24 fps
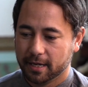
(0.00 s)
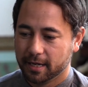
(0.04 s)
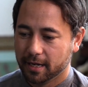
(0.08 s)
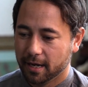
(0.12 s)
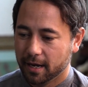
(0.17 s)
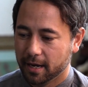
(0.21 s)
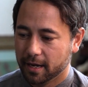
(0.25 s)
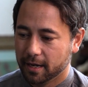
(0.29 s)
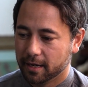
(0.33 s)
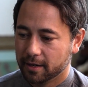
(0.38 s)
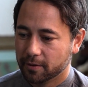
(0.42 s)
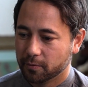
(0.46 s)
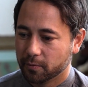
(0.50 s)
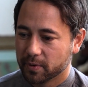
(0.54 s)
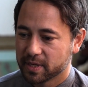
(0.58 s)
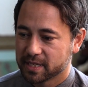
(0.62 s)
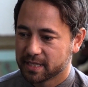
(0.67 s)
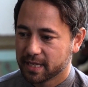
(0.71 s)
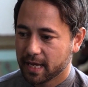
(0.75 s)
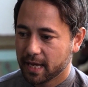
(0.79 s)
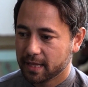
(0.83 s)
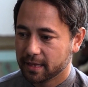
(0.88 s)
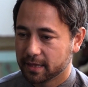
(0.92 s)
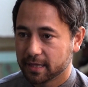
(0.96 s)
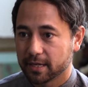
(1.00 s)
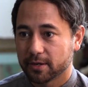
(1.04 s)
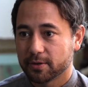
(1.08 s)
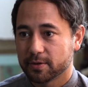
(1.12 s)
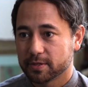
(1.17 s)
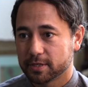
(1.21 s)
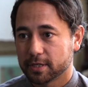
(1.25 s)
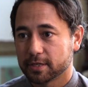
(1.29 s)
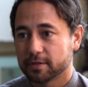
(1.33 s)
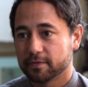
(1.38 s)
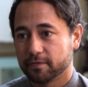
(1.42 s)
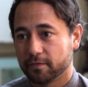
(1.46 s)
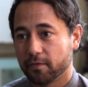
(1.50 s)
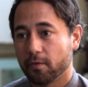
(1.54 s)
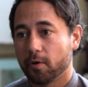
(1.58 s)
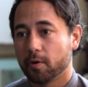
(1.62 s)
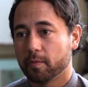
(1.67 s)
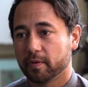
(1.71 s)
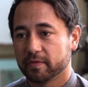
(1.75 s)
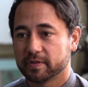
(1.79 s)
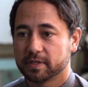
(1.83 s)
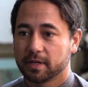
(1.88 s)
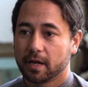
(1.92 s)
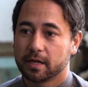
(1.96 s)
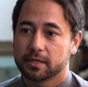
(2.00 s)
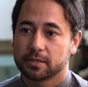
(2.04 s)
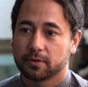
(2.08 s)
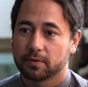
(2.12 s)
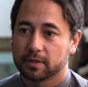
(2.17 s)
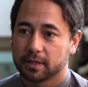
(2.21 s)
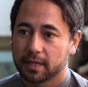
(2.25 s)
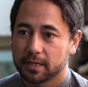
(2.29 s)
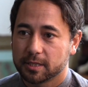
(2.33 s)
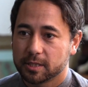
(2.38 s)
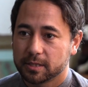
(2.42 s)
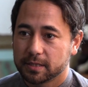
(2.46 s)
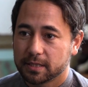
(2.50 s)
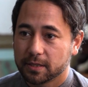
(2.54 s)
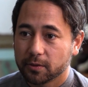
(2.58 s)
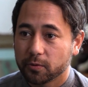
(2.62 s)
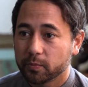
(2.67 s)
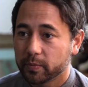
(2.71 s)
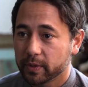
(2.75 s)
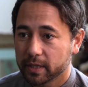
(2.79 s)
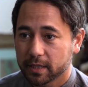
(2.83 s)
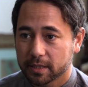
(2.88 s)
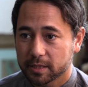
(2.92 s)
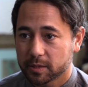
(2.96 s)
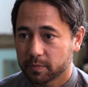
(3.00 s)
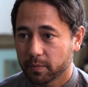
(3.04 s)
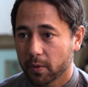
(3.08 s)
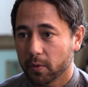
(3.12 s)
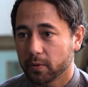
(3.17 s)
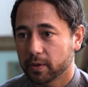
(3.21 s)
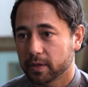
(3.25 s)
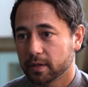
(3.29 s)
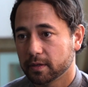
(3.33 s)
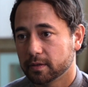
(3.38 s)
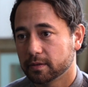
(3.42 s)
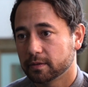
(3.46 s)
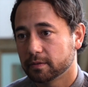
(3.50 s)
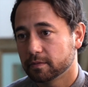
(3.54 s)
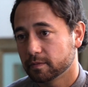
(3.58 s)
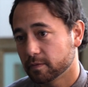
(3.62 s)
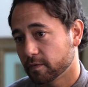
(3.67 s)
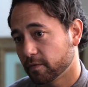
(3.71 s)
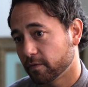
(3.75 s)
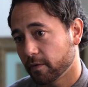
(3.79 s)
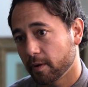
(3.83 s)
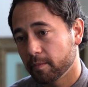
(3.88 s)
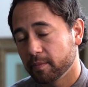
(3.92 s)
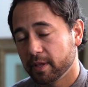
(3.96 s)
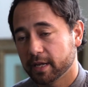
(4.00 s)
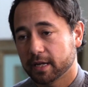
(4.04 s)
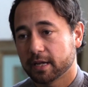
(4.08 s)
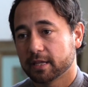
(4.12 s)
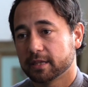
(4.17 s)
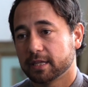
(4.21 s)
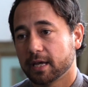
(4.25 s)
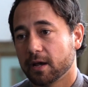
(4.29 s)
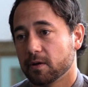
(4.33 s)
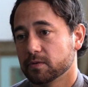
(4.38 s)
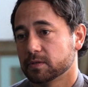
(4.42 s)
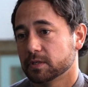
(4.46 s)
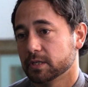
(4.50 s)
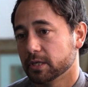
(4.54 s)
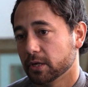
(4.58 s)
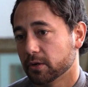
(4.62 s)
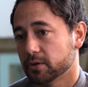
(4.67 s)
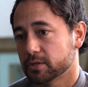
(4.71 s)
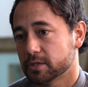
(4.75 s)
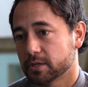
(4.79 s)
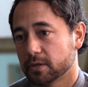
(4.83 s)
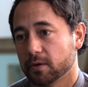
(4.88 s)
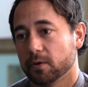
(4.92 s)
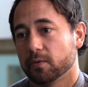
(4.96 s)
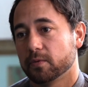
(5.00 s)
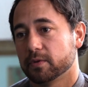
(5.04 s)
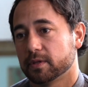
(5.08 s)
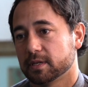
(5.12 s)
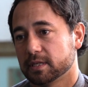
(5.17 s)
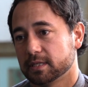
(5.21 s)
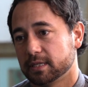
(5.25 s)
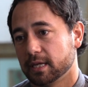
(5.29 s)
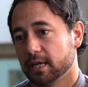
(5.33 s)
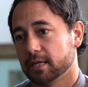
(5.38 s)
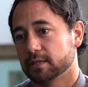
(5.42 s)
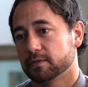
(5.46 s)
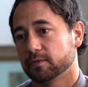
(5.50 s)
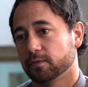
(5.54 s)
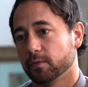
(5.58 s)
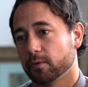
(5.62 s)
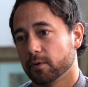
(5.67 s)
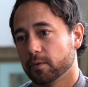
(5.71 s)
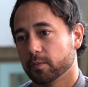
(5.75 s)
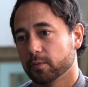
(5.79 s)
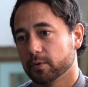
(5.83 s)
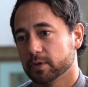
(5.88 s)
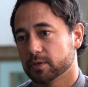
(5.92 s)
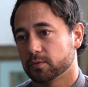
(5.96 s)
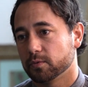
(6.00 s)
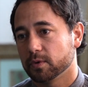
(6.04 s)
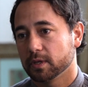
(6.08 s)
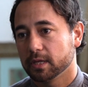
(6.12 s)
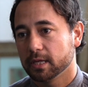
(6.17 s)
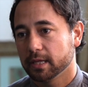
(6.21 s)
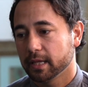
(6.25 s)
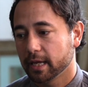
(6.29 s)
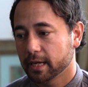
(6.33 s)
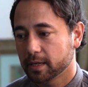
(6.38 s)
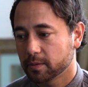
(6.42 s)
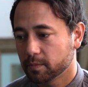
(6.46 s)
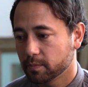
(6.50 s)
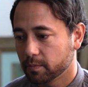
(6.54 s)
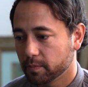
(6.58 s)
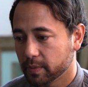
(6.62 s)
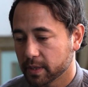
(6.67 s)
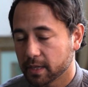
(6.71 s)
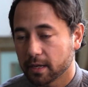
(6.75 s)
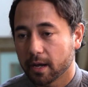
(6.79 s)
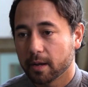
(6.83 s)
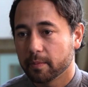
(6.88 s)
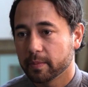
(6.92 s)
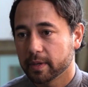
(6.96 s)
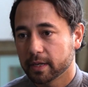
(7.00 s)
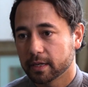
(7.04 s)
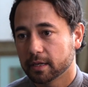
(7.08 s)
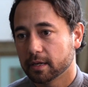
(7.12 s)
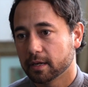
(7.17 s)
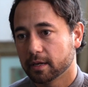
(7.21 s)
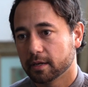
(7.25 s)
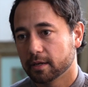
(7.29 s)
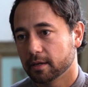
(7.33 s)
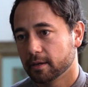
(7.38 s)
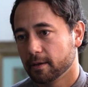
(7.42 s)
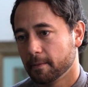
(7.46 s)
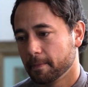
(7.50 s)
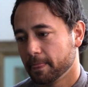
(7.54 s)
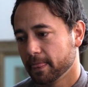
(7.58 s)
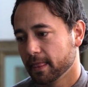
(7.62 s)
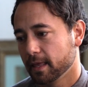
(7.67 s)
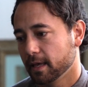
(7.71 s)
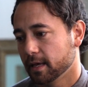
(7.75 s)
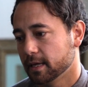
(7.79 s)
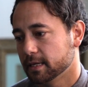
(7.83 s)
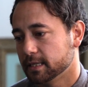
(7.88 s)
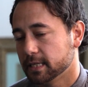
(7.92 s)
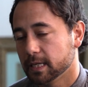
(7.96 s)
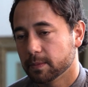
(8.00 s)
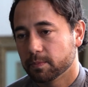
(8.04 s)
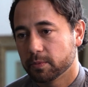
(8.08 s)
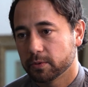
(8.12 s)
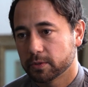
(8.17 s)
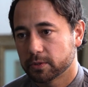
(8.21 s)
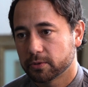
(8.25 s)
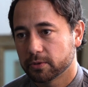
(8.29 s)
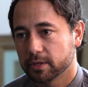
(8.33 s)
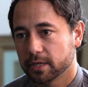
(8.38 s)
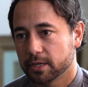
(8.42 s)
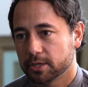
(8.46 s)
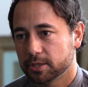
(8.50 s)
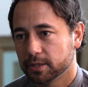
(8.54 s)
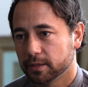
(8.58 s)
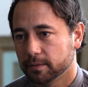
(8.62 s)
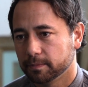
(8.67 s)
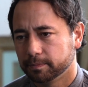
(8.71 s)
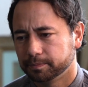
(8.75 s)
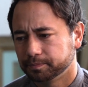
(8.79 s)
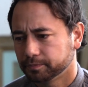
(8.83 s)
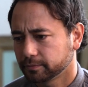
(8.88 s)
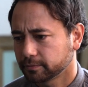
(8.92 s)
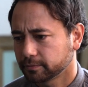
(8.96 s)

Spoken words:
was that there's this form of Sanskrit that's still being spoken from like 1,000 years ago, where this dance form was really like becoming a deeper tradition.